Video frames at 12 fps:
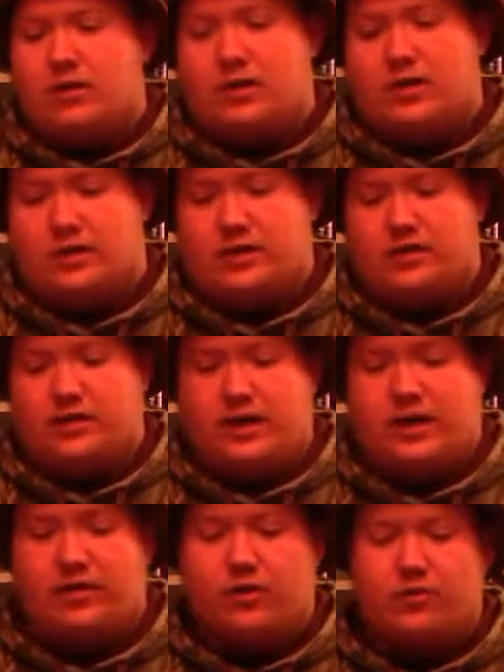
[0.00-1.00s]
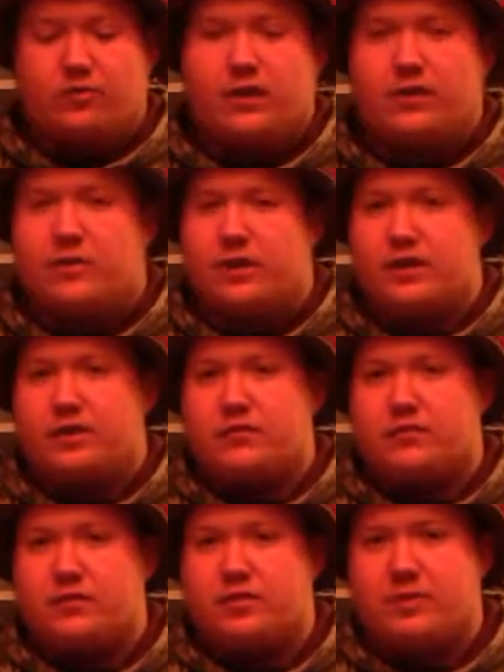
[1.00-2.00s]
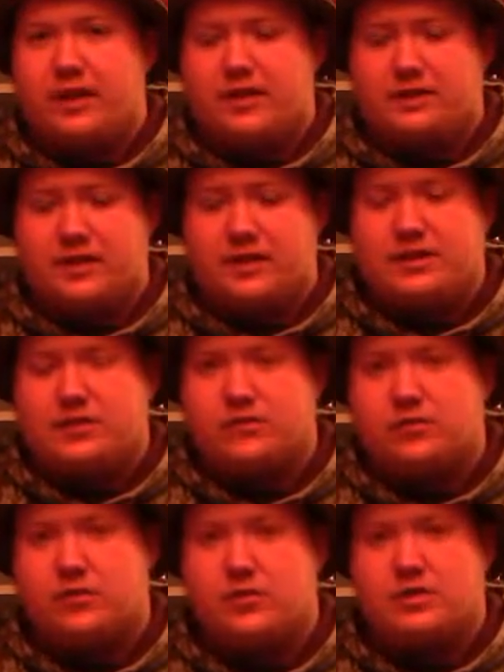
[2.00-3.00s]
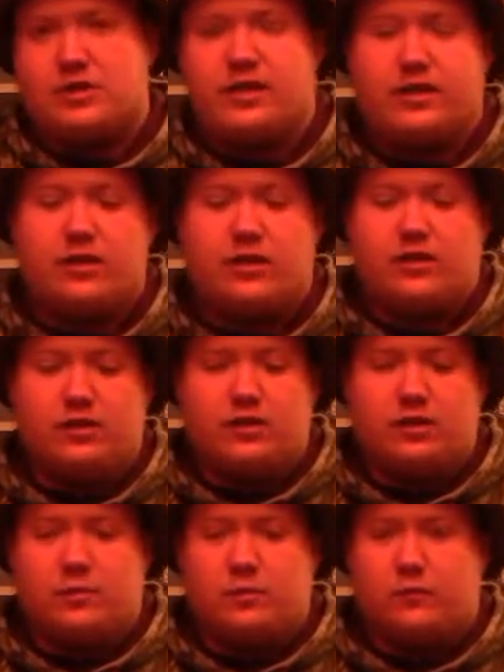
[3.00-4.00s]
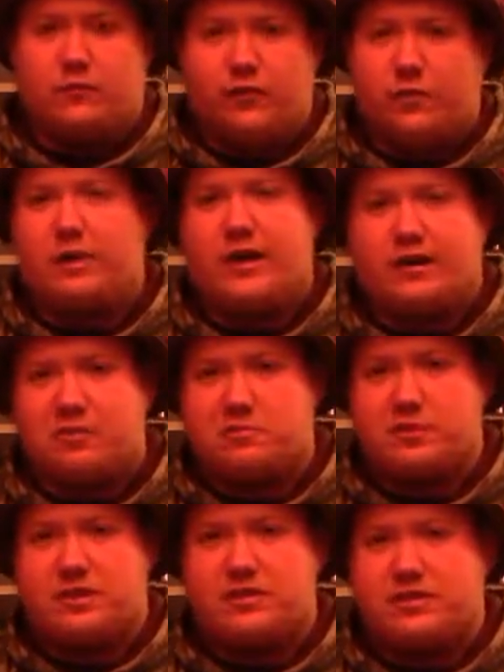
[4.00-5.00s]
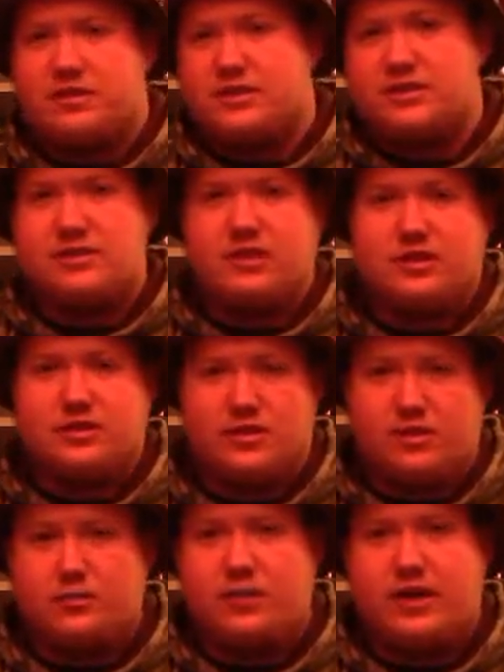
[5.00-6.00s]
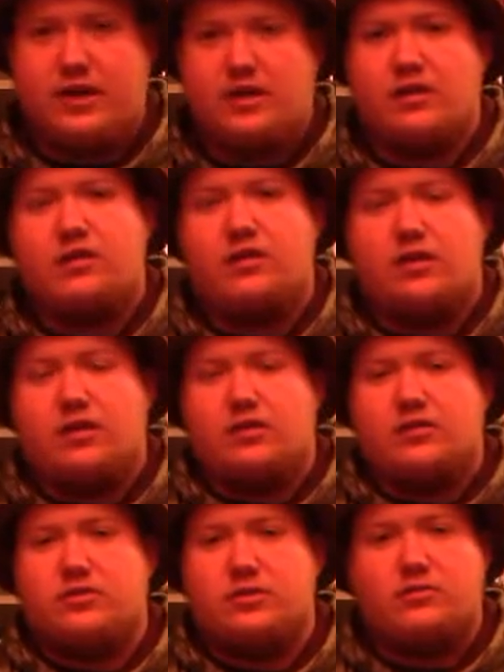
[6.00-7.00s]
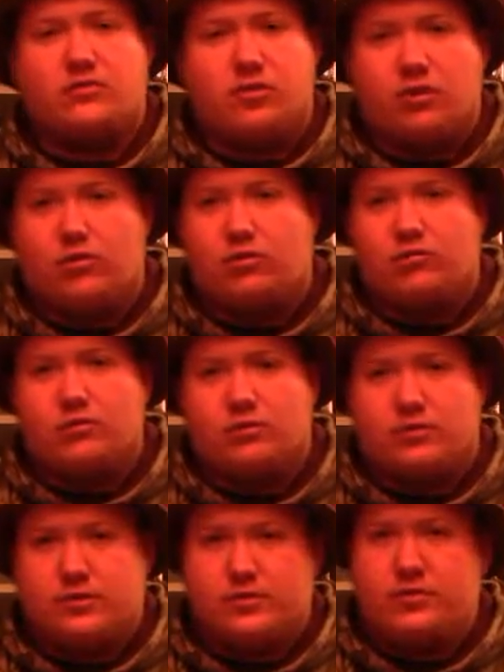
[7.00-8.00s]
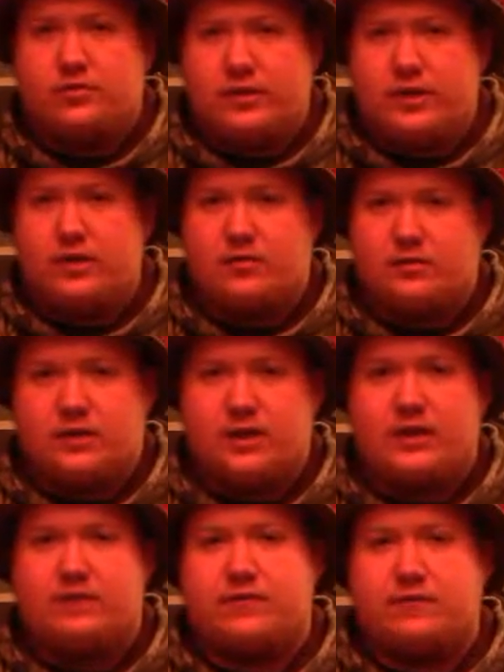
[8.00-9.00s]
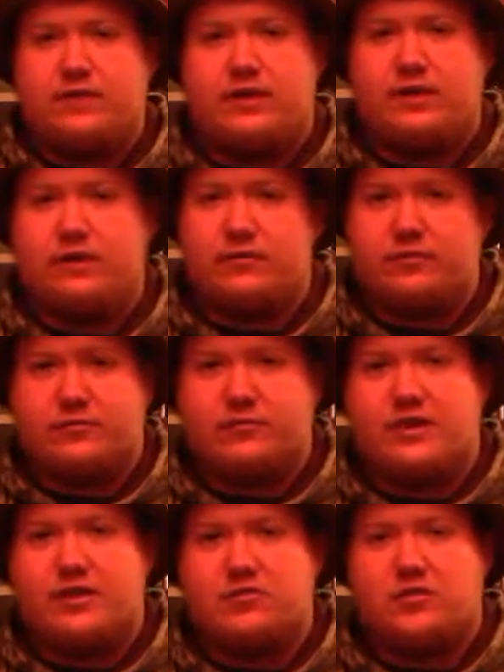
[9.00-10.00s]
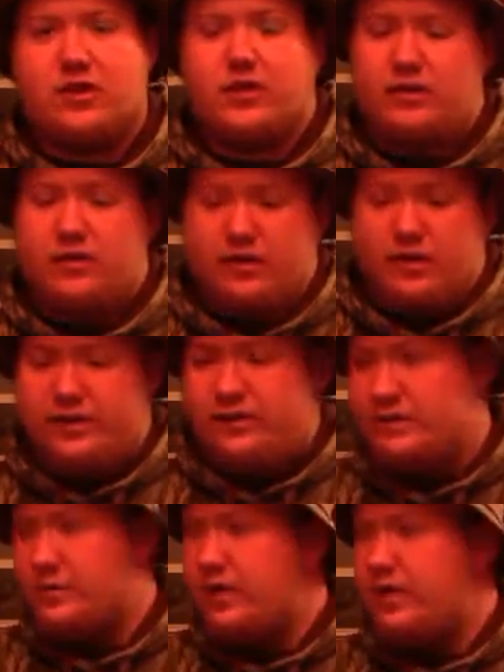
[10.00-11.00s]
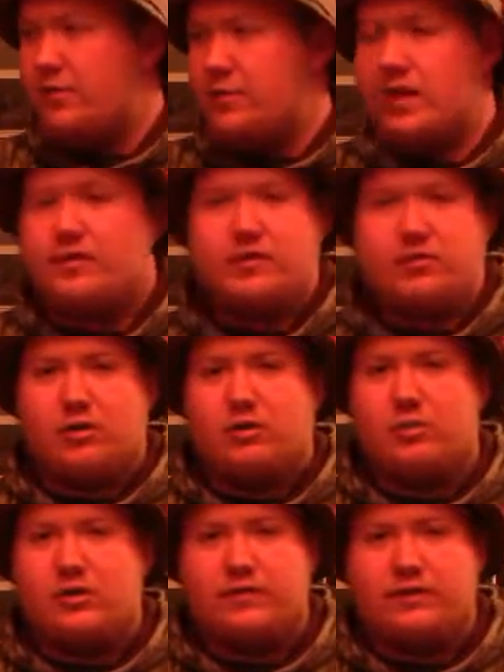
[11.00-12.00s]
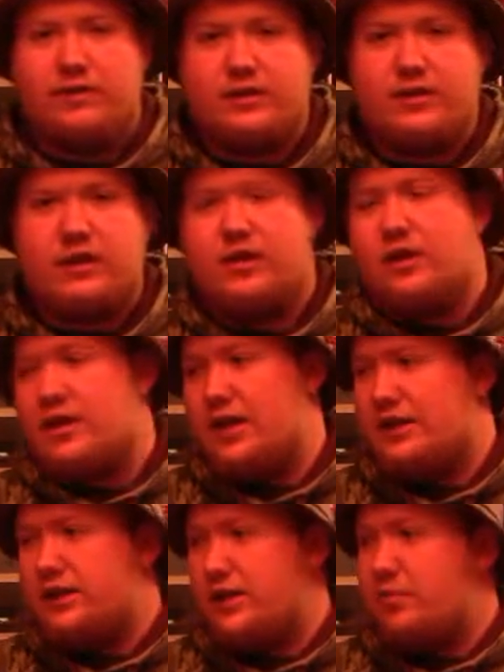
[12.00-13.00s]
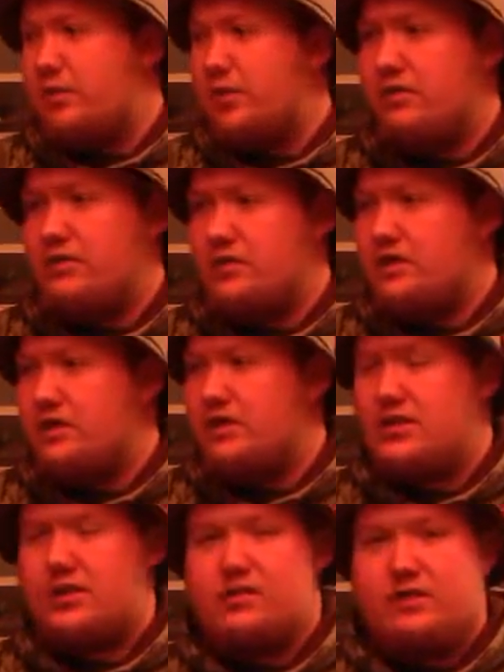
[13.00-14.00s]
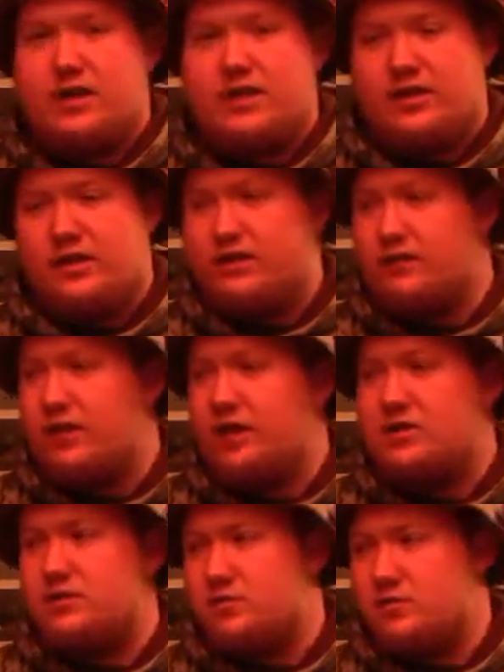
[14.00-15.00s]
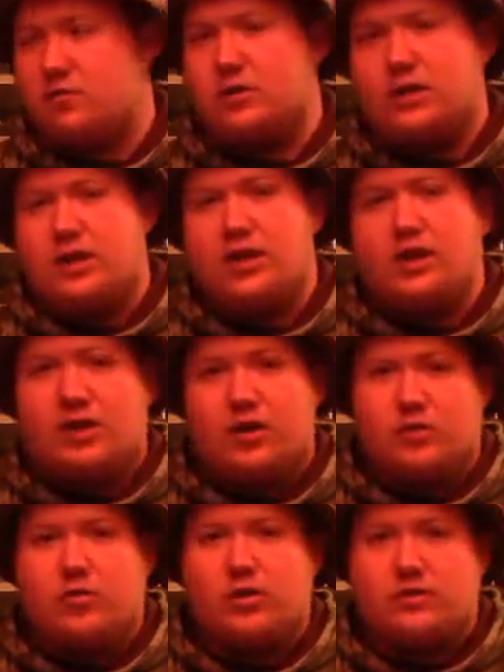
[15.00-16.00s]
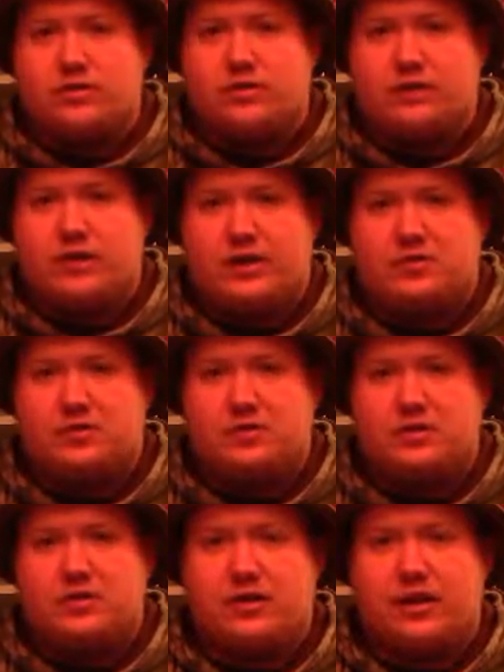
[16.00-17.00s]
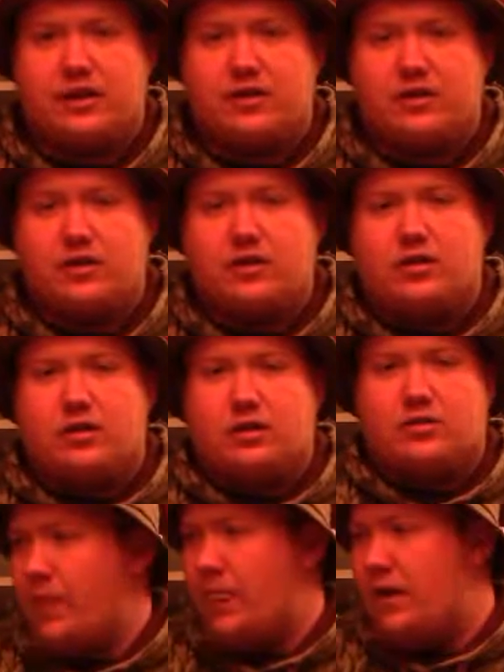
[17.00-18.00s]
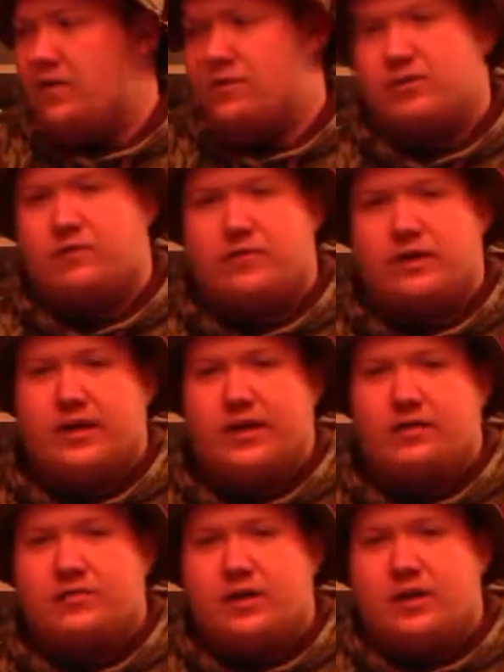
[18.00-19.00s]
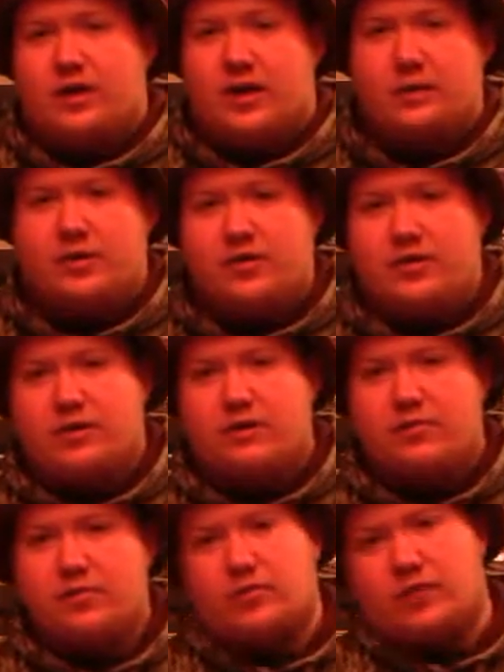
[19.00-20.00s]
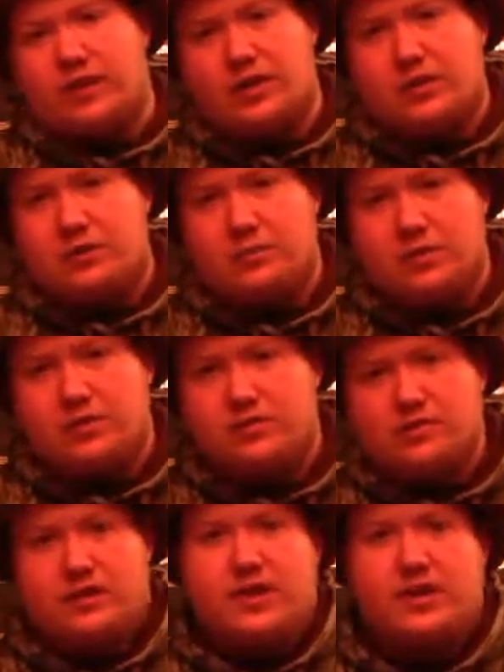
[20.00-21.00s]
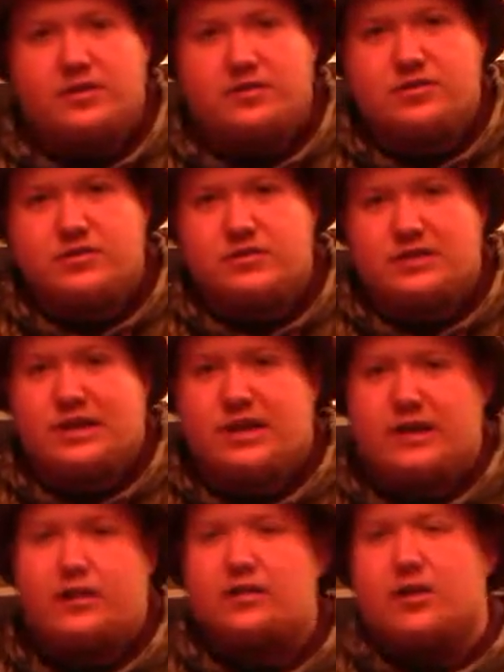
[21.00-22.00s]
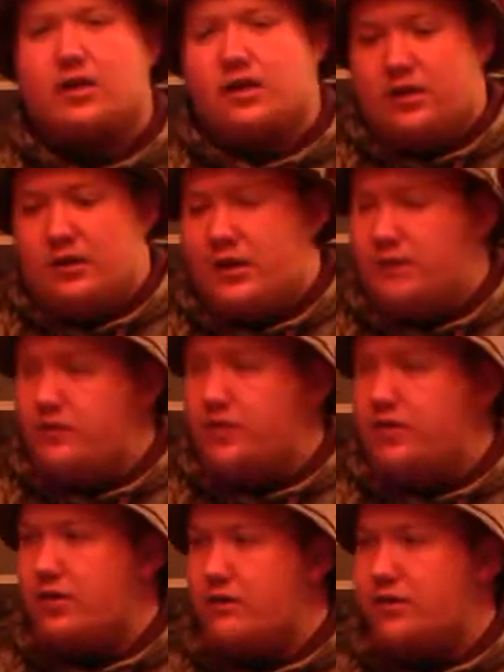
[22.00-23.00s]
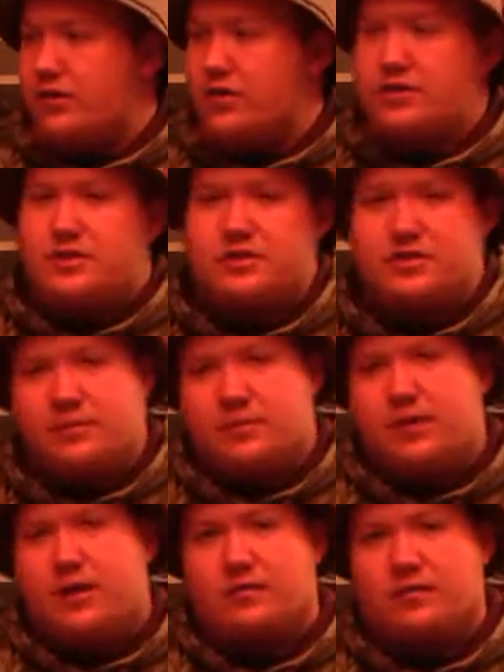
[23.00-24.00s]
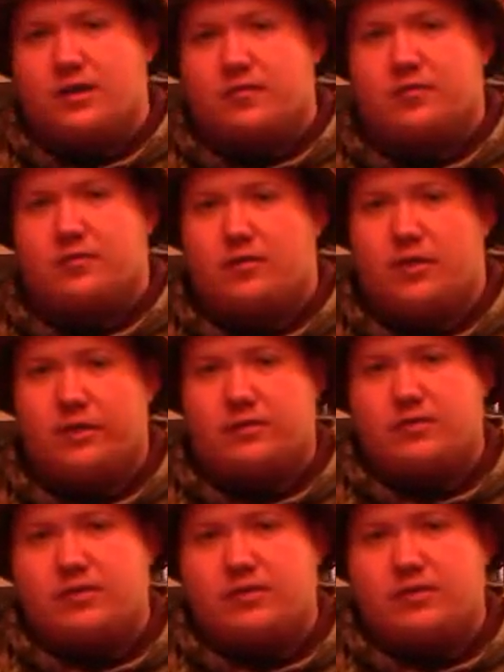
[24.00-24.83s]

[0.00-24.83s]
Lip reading: I don't recommend it for you bass guys, unfortunately. From my experiences, it's going to break, so don't do the medium light if you're thinking of a finesse rod. This medium heavy will work perfectly. It's got perfect sensitivity, it's flexible, it'll work just fine for what you need. So for now, I'm Cody with Angler Pros and Servicide, and if you're on the verge, get a favorite rod.